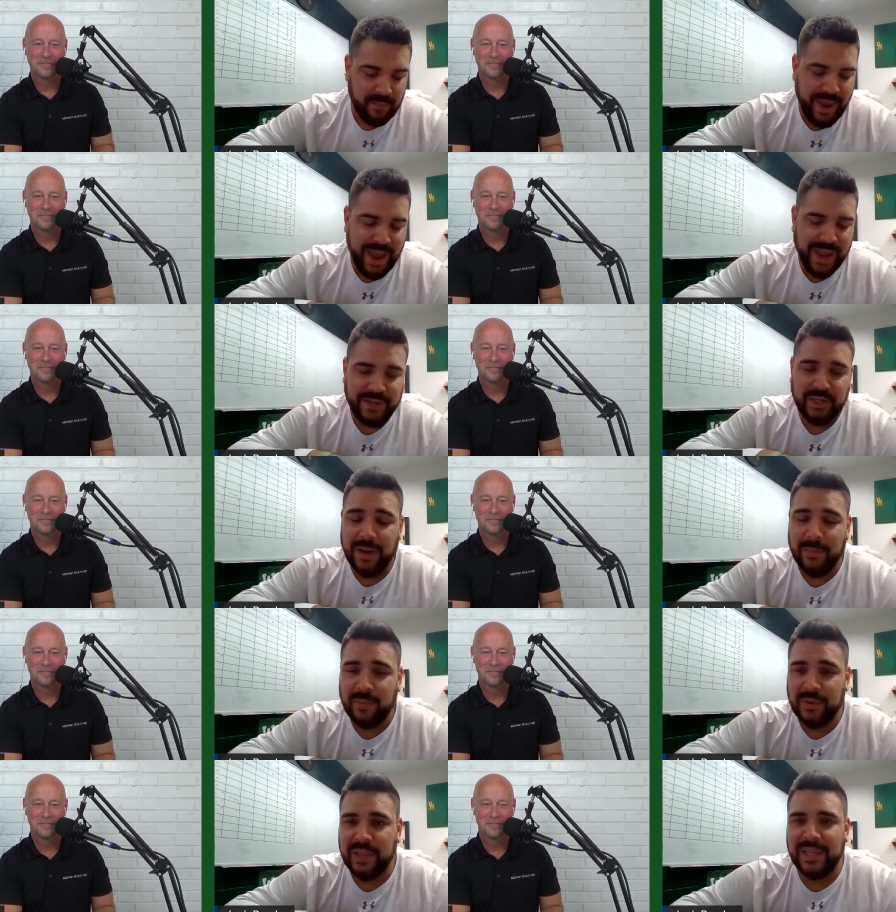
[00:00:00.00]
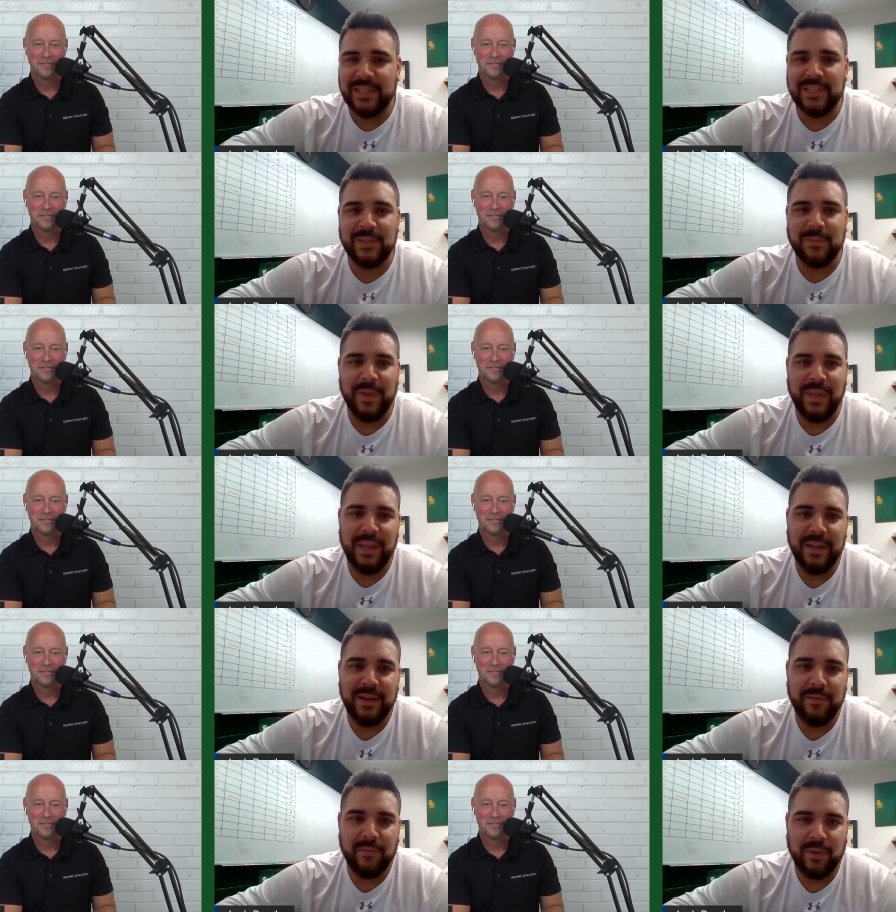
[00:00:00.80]
Speaker 1: matching up with that
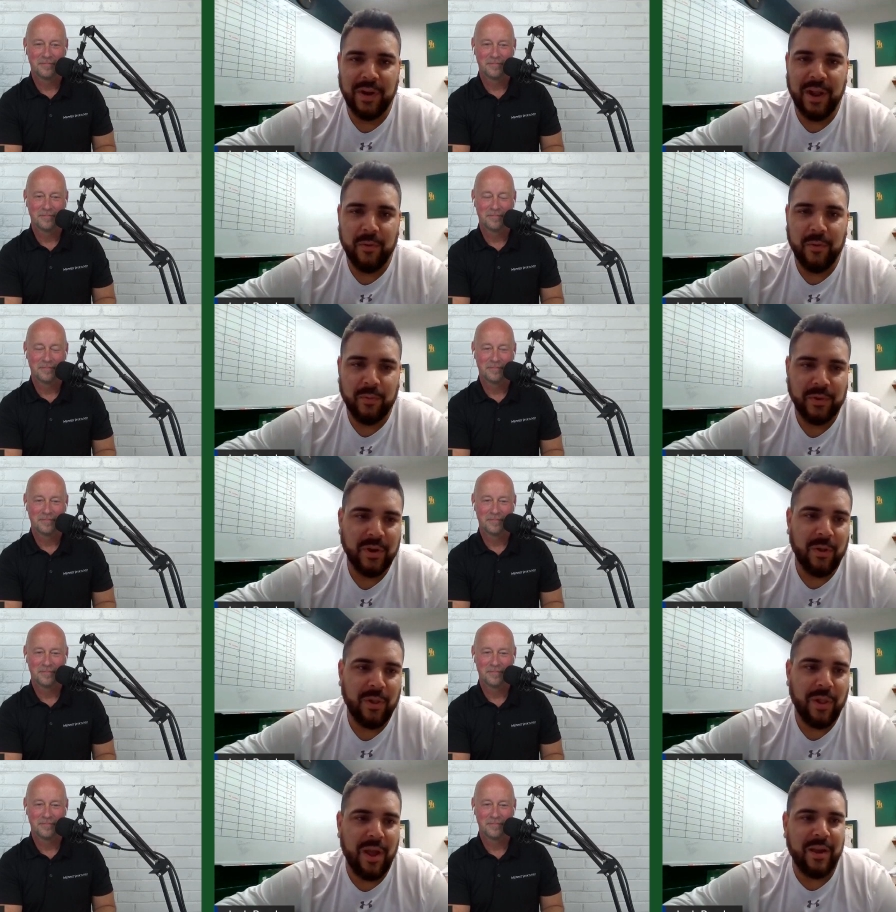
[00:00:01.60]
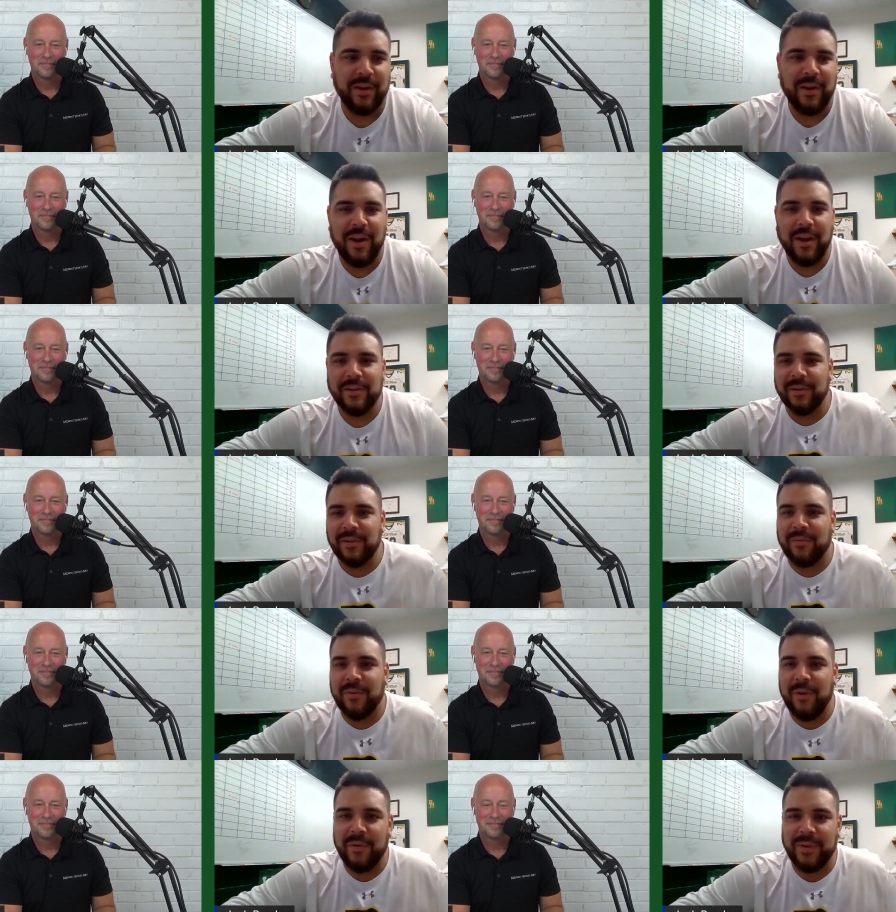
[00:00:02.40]
speed. We're no longer
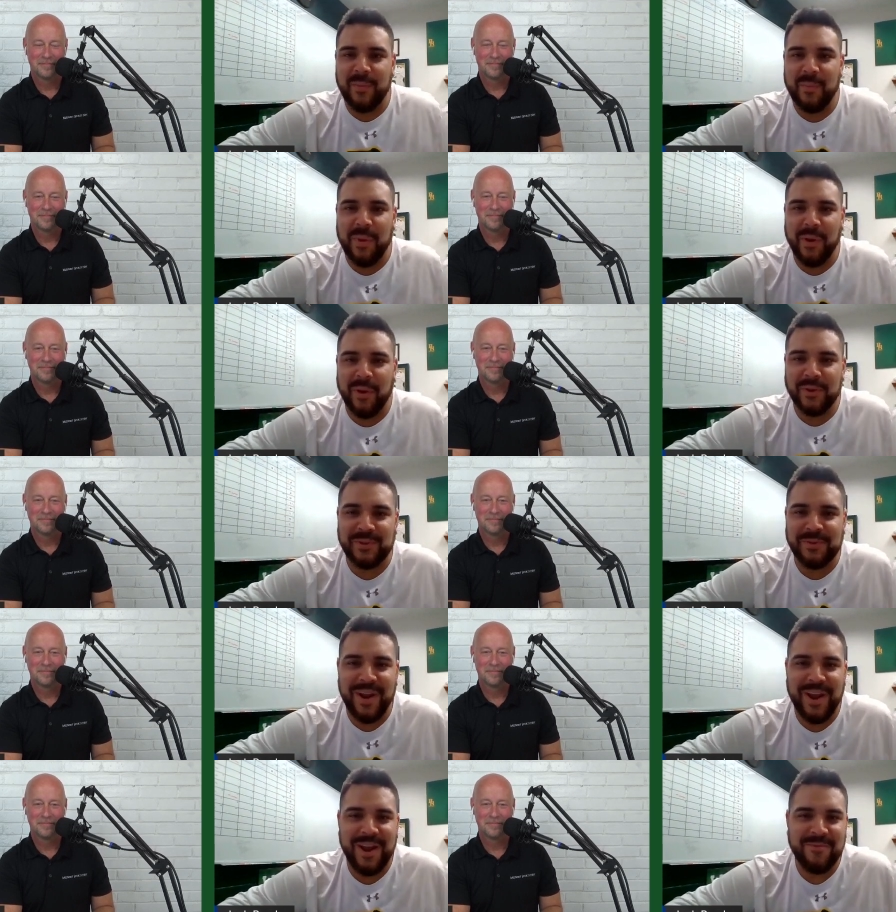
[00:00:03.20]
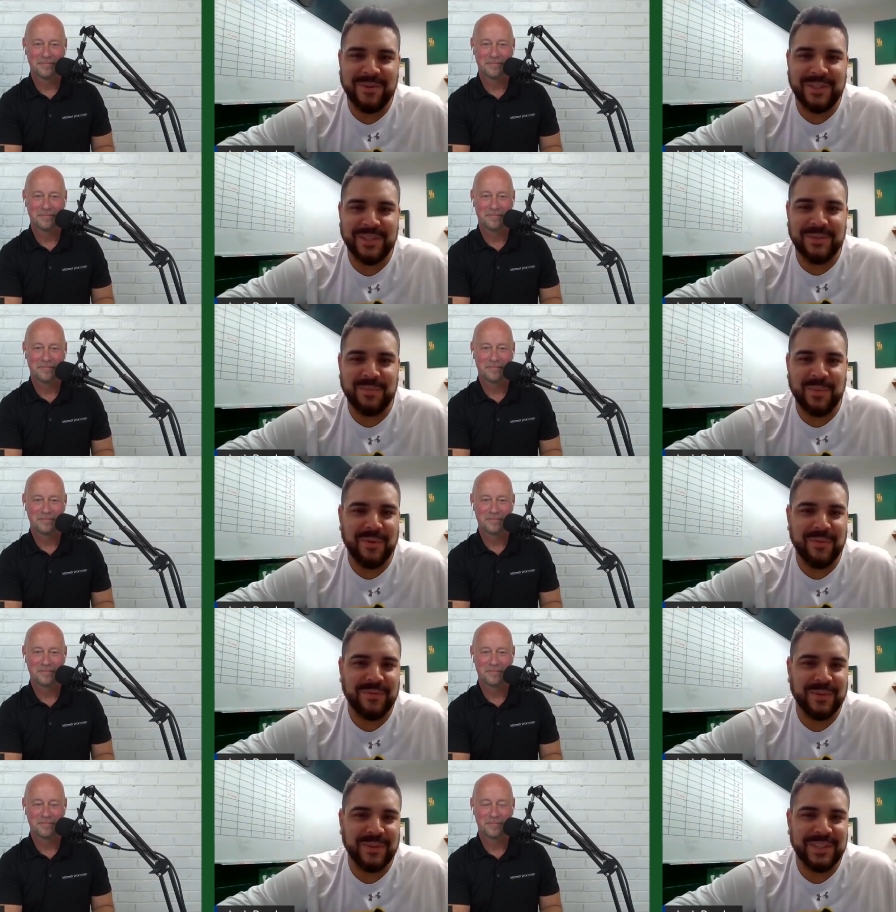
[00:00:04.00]
underthrowing the post route, which is
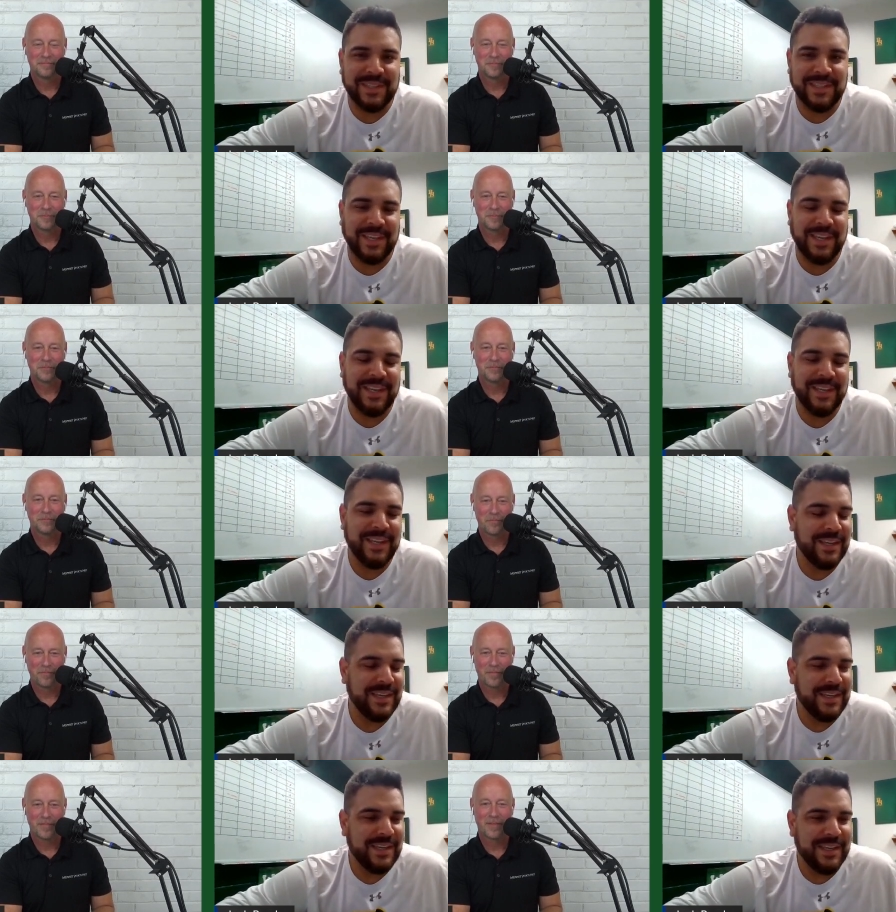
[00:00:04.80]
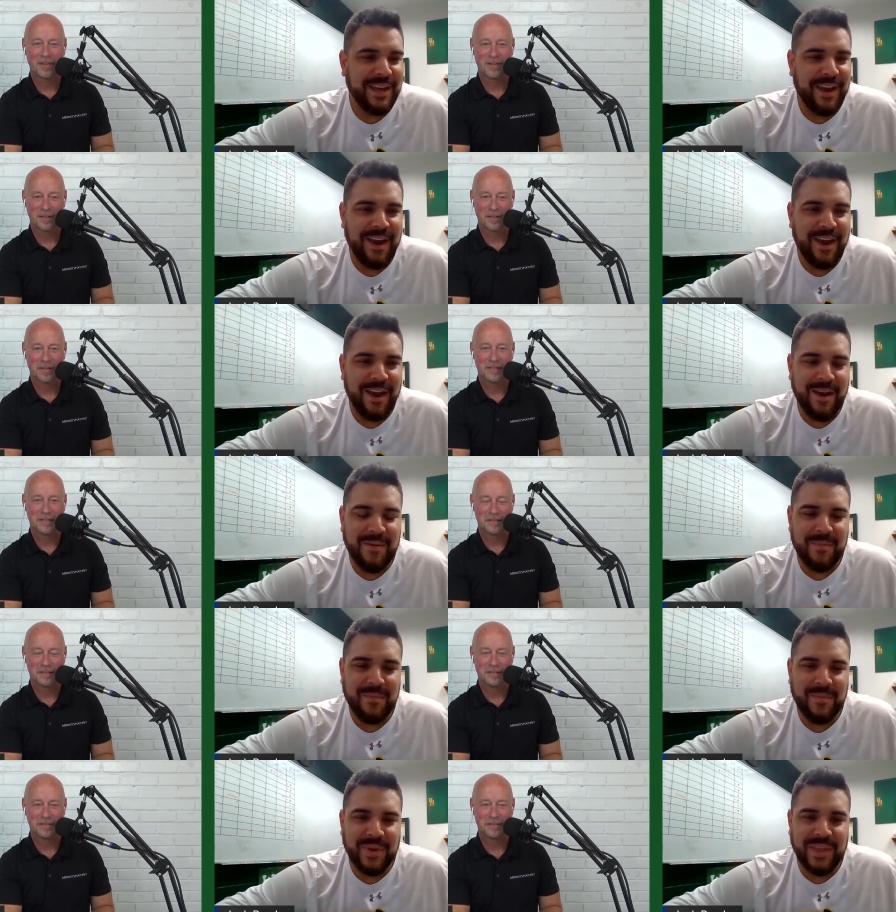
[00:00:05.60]
beautiful to see.
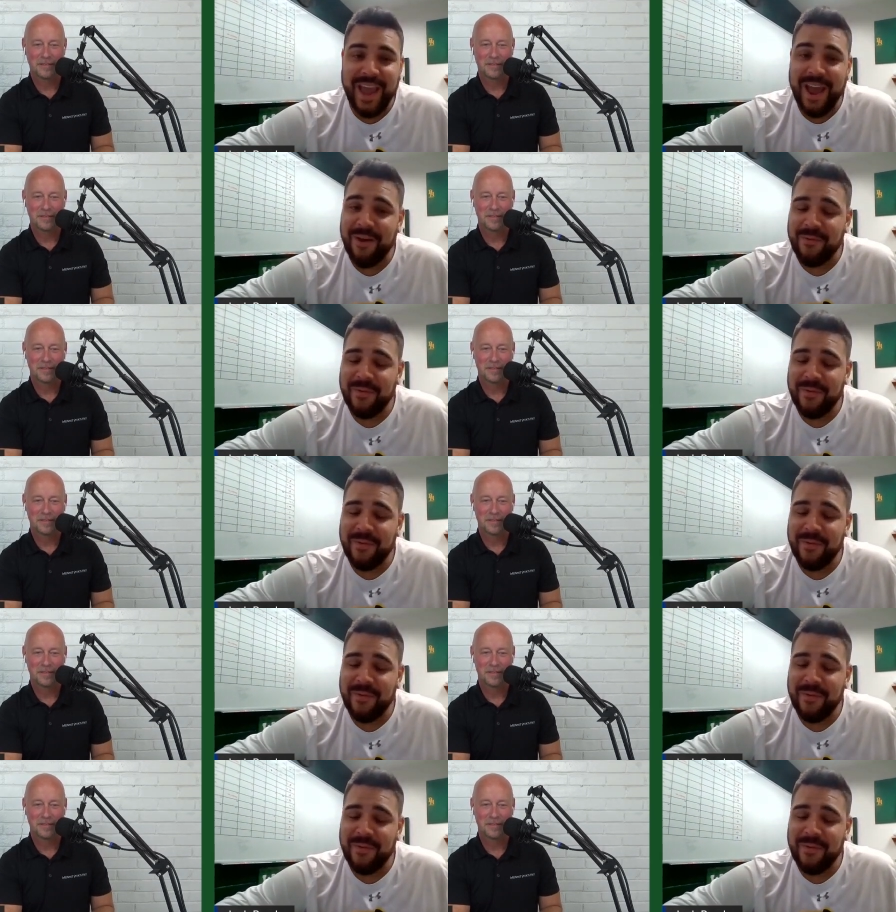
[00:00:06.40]
But yeah,